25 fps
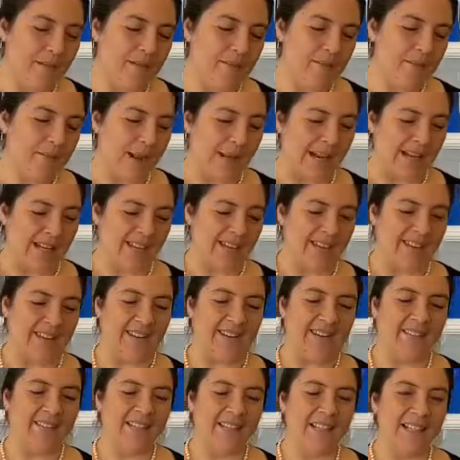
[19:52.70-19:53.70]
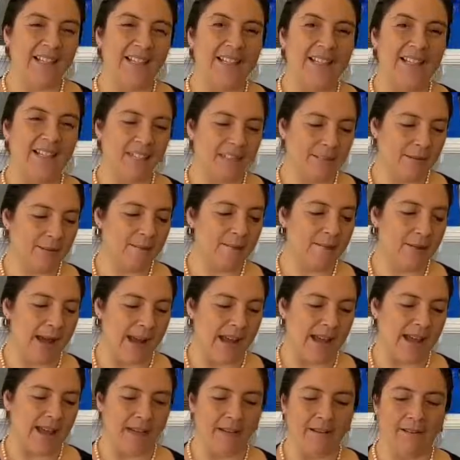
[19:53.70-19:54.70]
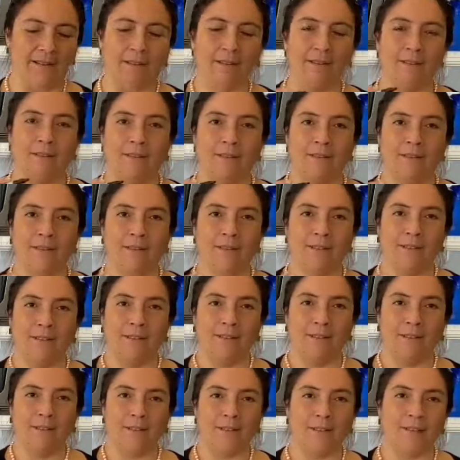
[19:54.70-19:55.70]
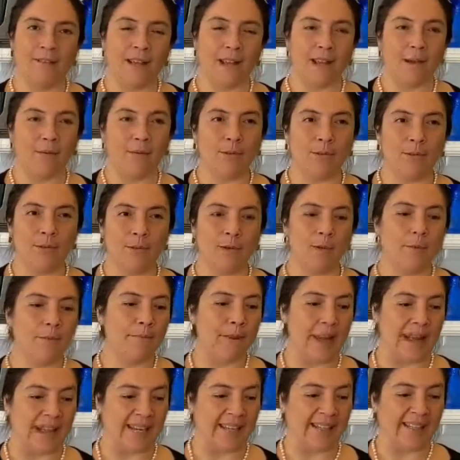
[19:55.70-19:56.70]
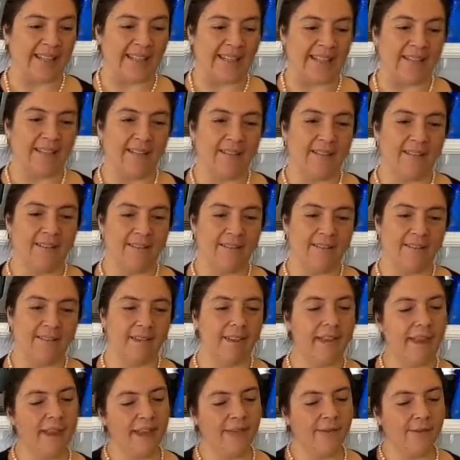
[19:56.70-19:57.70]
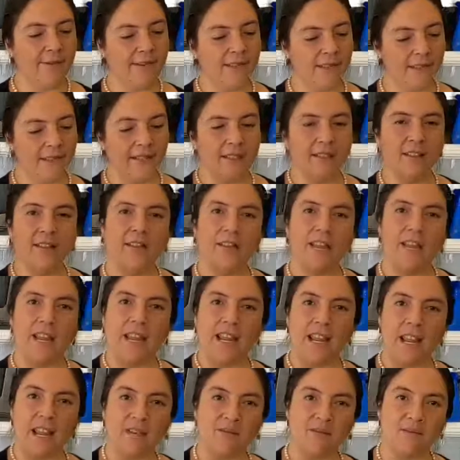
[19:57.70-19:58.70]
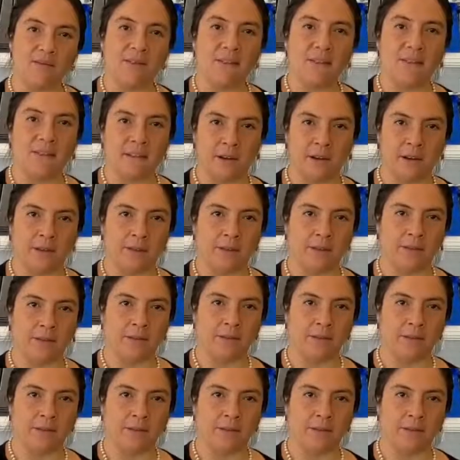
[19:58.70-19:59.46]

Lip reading: Banking. This is my sourdough banking. Every single day I feed her.